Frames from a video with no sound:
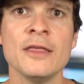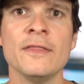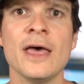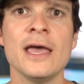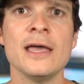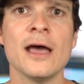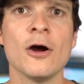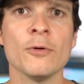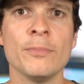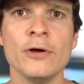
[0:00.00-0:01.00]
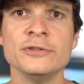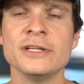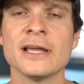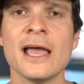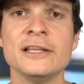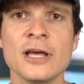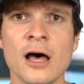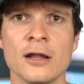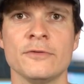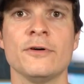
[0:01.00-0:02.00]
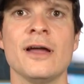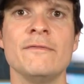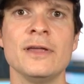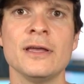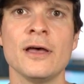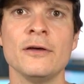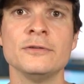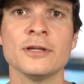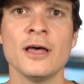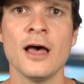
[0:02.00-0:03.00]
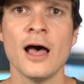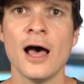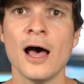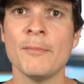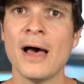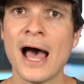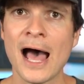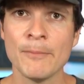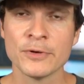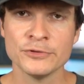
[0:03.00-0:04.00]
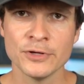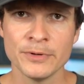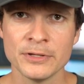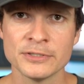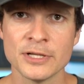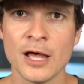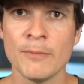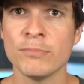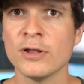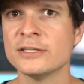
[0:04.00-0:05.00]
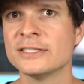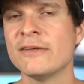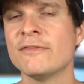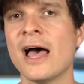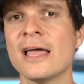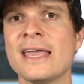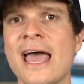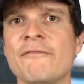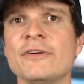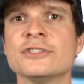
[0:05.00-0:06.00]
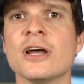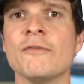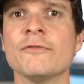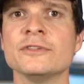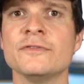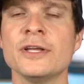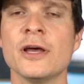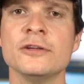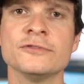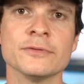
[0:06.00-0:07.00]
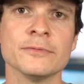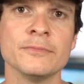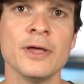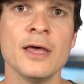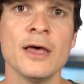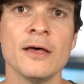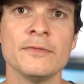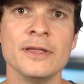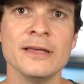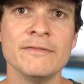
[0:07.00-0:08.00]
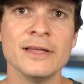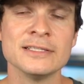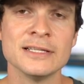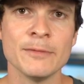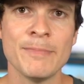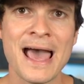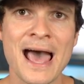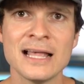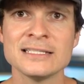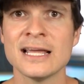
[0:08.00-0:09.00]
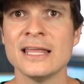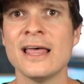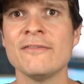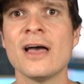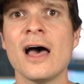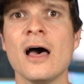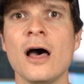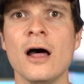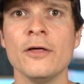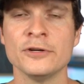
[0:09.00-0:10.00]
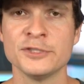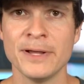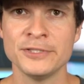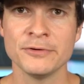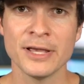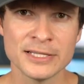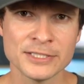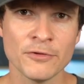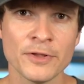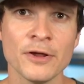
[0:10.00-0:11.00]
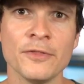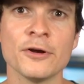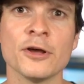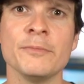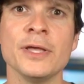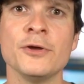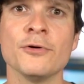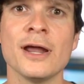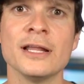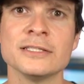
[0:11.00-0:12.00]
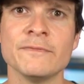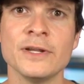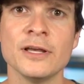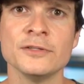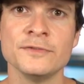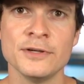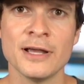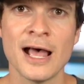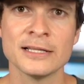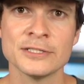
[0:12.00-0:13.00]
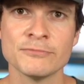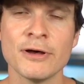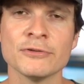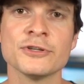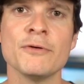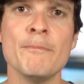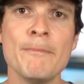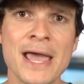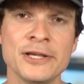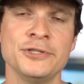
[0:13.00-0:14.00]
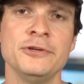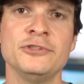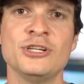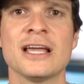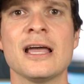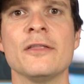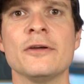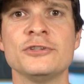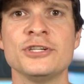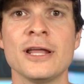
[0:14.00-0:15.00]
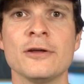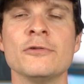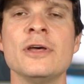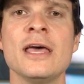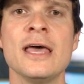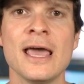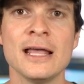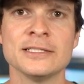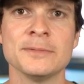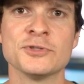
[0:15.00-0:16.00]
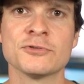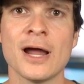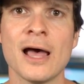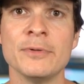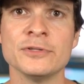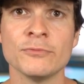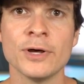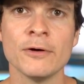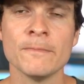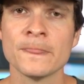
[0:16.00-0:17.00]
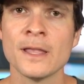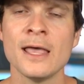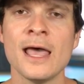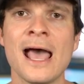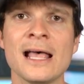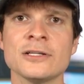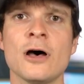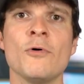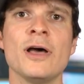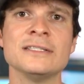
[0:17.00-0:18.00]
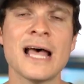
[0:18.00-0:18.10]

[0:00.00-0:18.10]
They are posting a ton of great videos. I'm contributing some, plus they've got Catfish Conference videos from the events in the past, and they've got other special guests on there that are going to be creating some videos for you guys as well. So make sure you check out their channel and subscribe as well. As always,